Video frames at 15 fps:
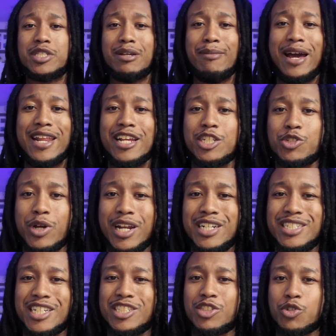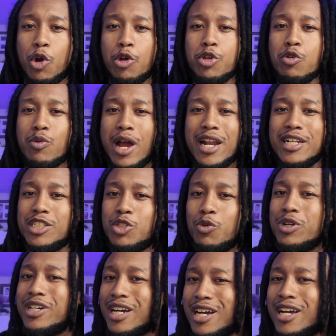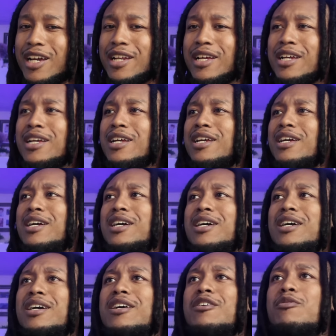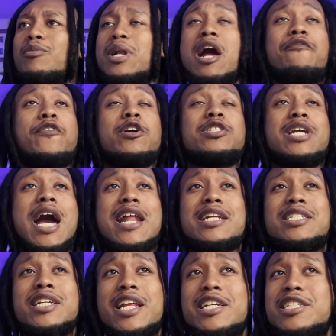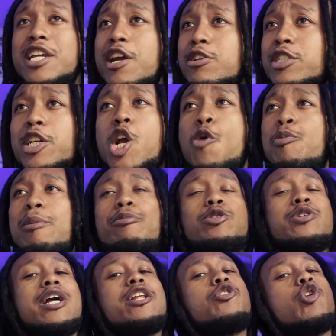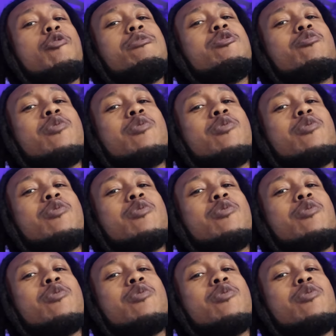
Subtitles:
somebody is trying to just throw you right into a gun. When I first got into this years ago, people tried to throw me